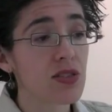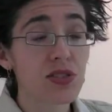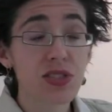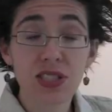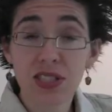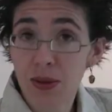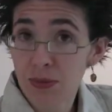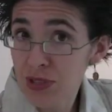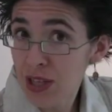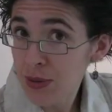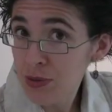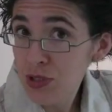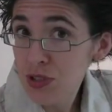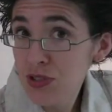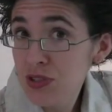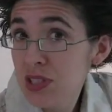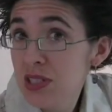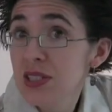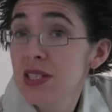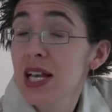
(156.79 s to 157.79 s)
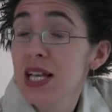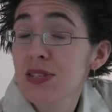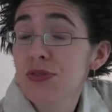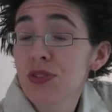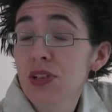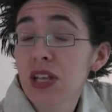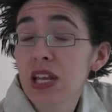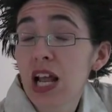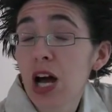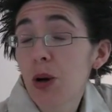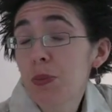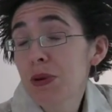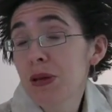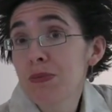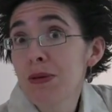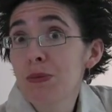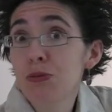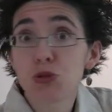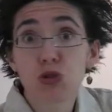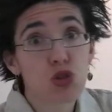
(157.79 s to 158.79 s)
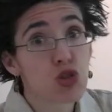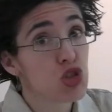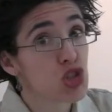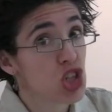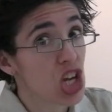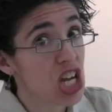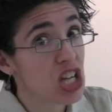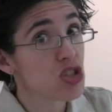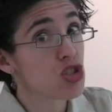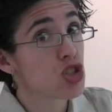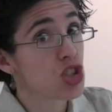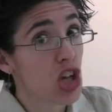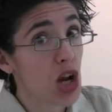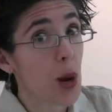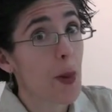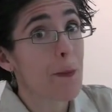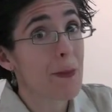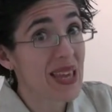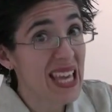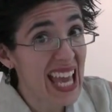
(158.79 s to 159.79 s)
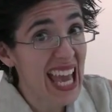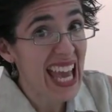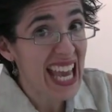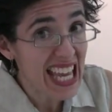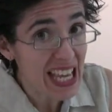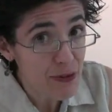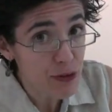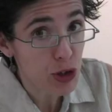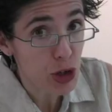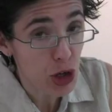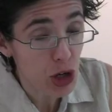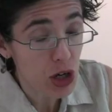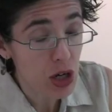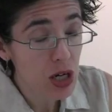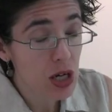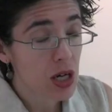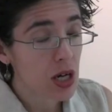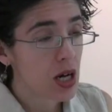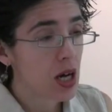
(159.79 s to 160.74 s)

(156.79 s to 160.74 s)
Sometimes they're successful in helping people to change their behavior,